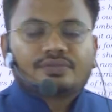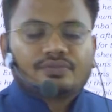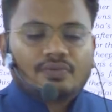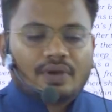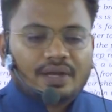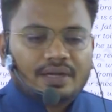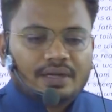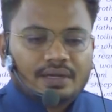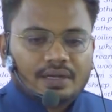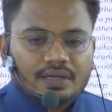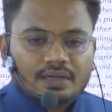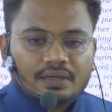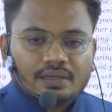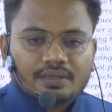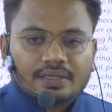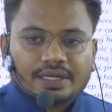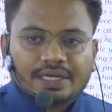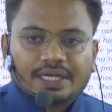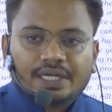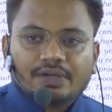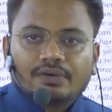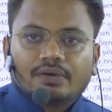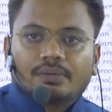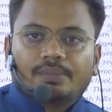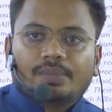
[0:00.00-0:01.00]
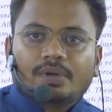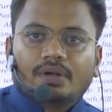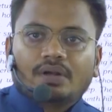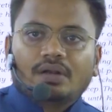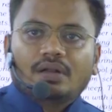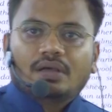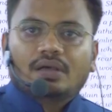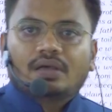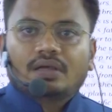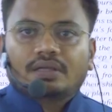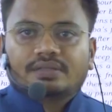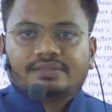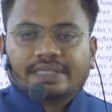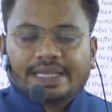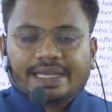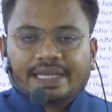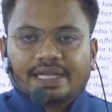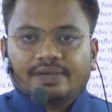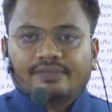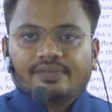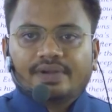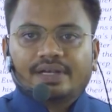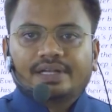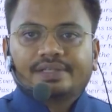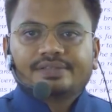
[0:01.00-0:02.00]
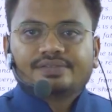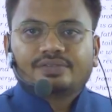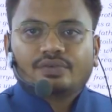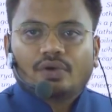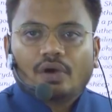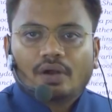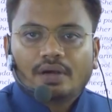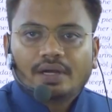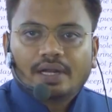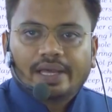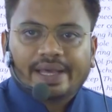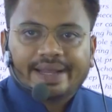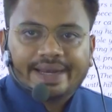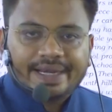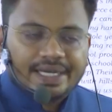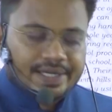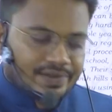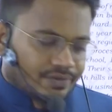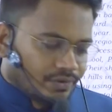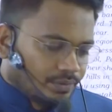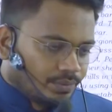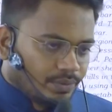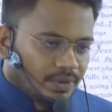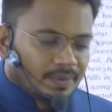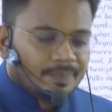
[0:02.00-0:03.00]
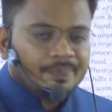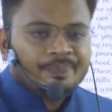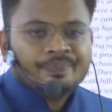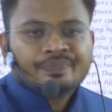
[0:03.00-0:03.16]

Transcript: One renewable, second one is non-renewable.